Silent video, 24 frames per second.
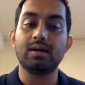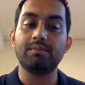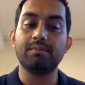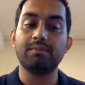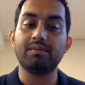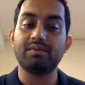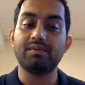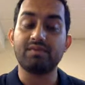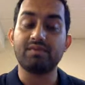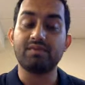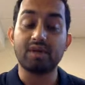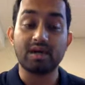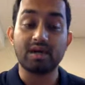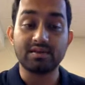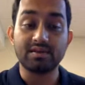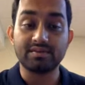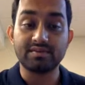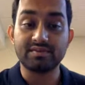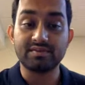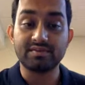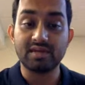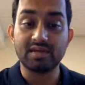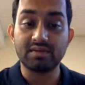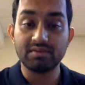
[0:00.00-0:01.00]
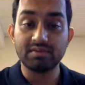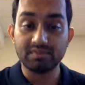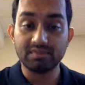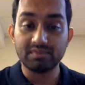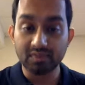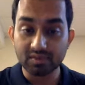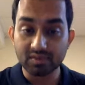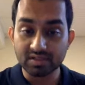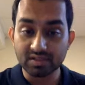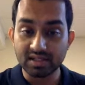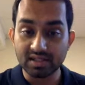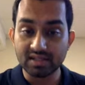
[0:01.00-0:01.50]
If you have travel
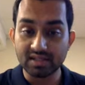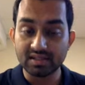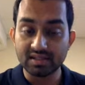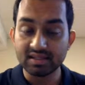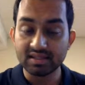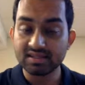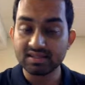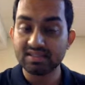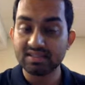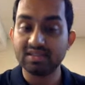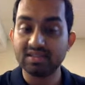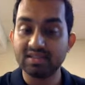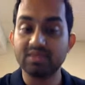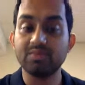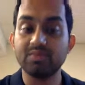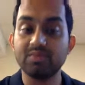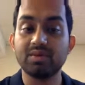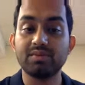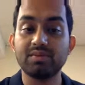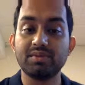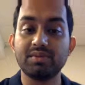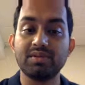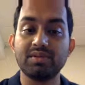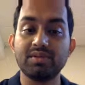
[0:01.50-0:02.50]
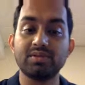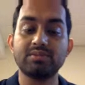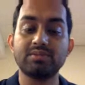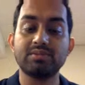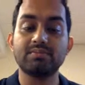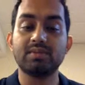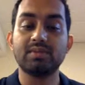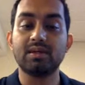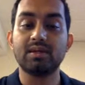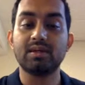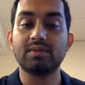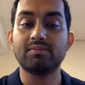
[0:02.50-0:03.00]
photos like this that you want me to
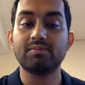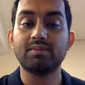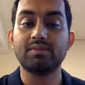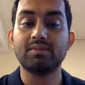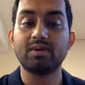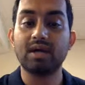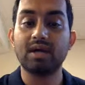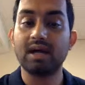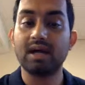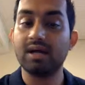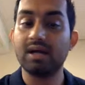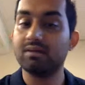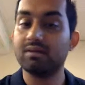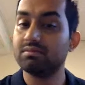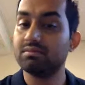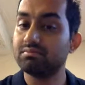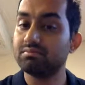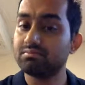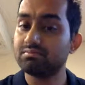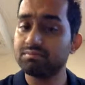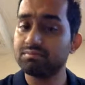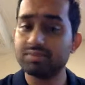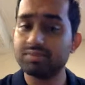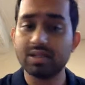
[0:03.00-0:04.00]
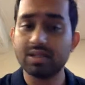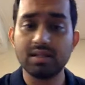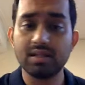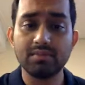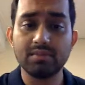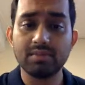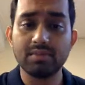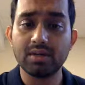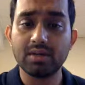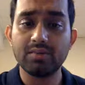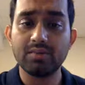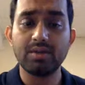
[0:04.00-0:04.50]
look at, send them
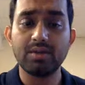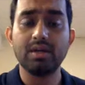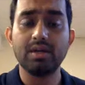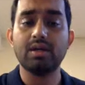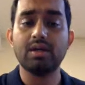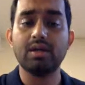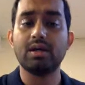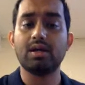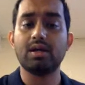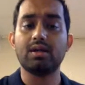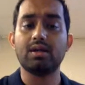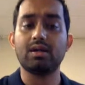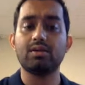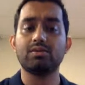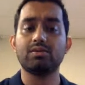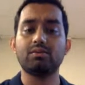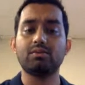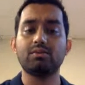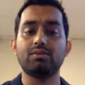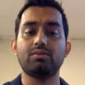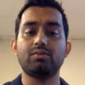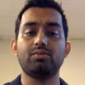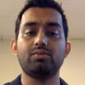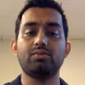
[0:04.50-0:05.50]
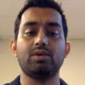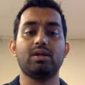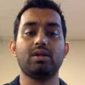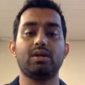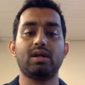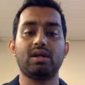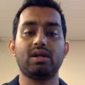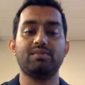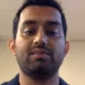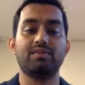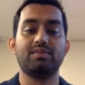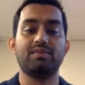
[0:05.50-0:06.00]
my way, and we can
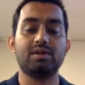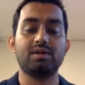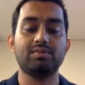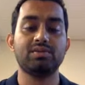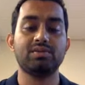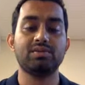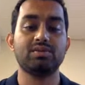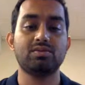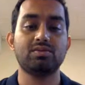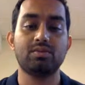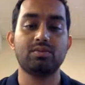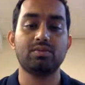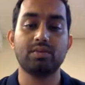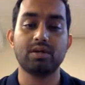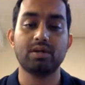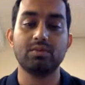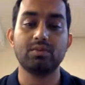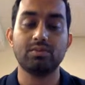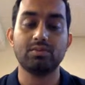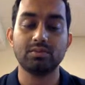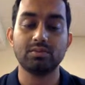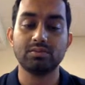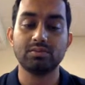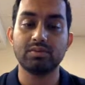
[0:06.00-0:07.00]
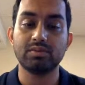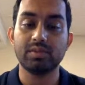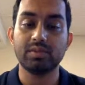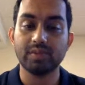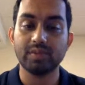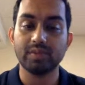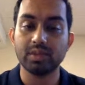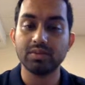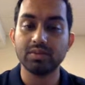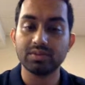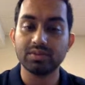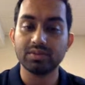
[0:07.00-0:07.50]
have an episode where we
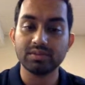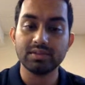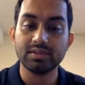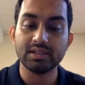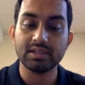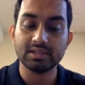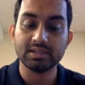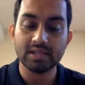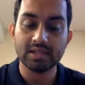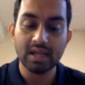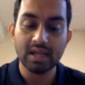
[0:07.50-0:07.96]
go through these,